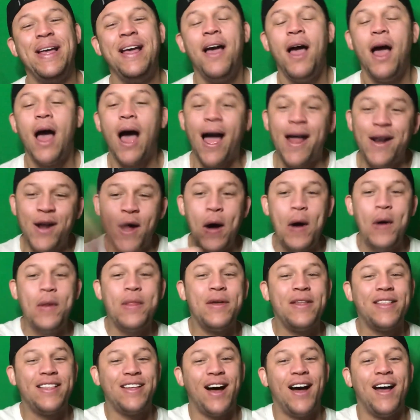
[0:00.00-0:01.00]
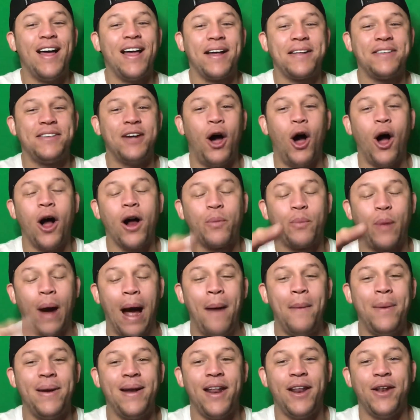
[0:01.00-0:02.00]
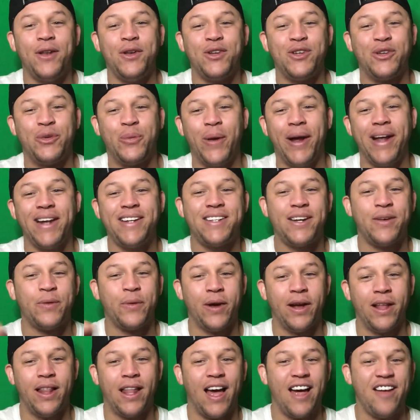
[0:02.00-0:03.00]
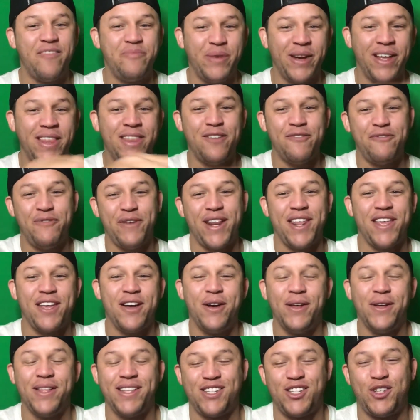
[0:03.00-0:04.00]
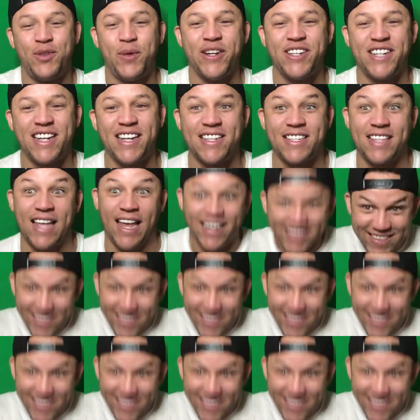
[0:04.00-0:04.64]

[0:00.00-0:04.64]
I know the dog probably didn't twitch in real life, but in the video, it's twitching. It's like,